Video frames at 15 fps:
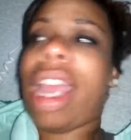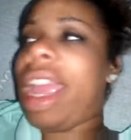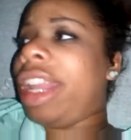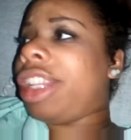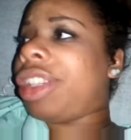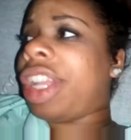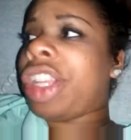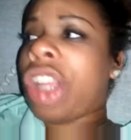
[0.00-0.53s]

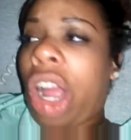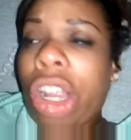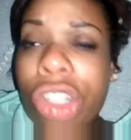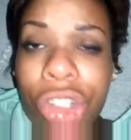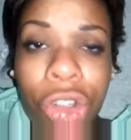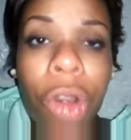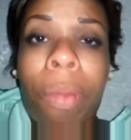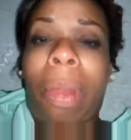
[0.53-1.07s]
And it's like, y'all
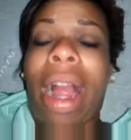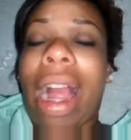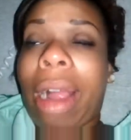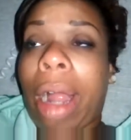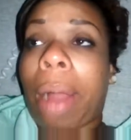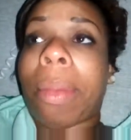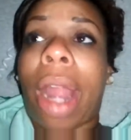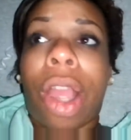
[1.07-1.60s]
sure
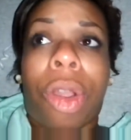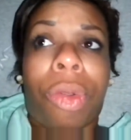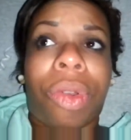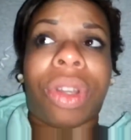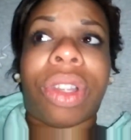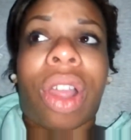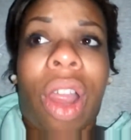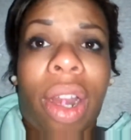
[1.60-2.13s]
I'm not
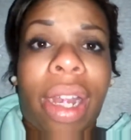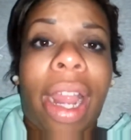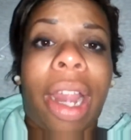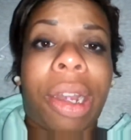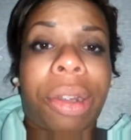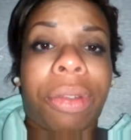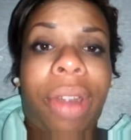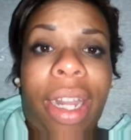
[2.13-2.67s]
going in
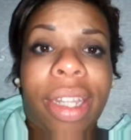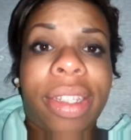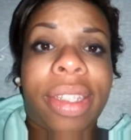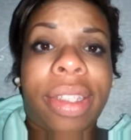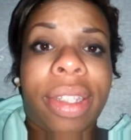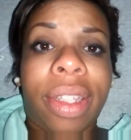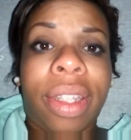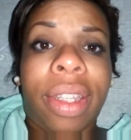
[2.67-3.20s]
cardiac
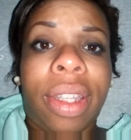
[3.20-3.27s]
arrest?